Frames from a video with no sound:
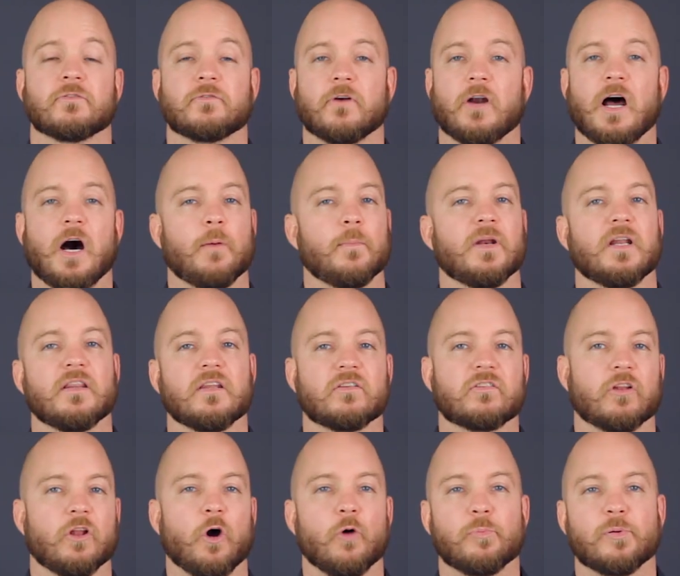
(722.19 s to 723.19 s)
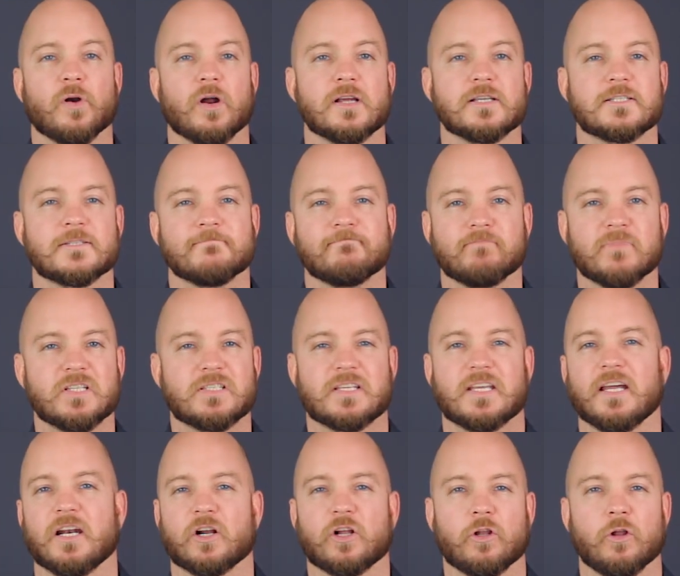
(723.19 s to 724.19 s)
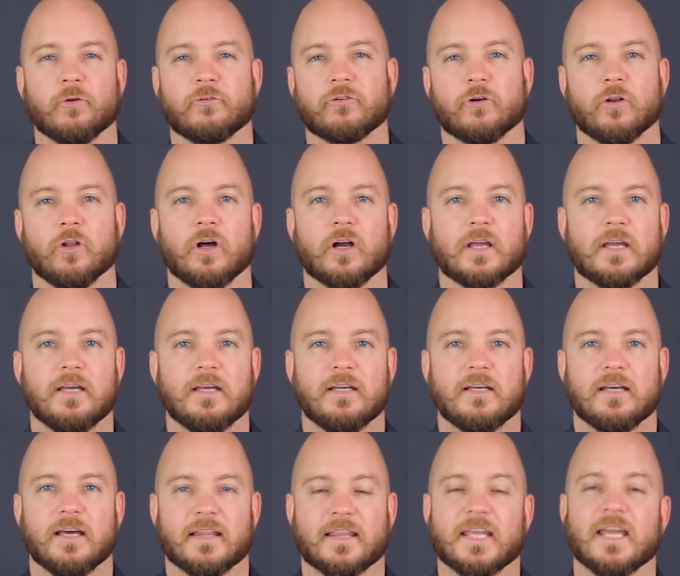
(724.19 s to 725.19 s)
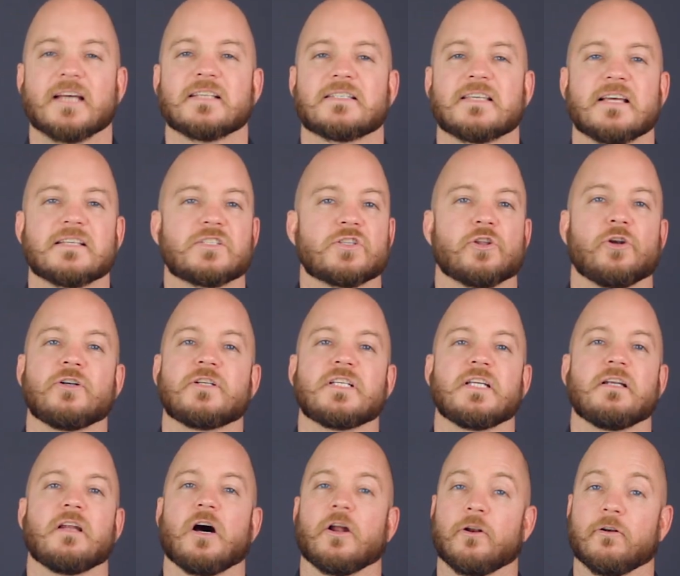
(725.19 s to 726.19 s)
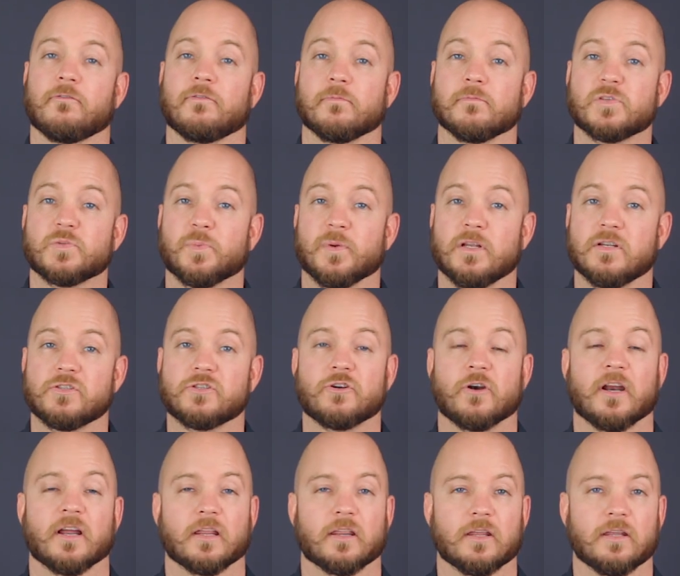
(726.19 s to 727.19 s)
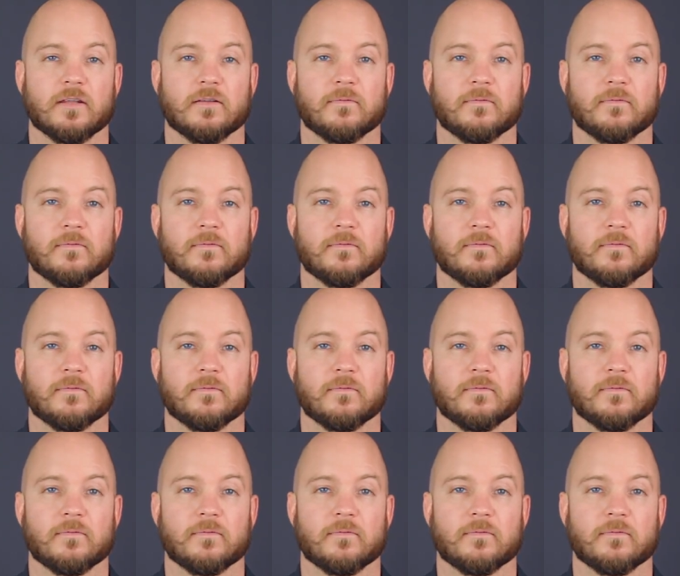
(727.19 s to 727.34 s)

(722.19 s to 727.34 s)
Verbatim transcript: for a helmet in this low price. Let's get a closer look at the SS1300 from Speed and Strength.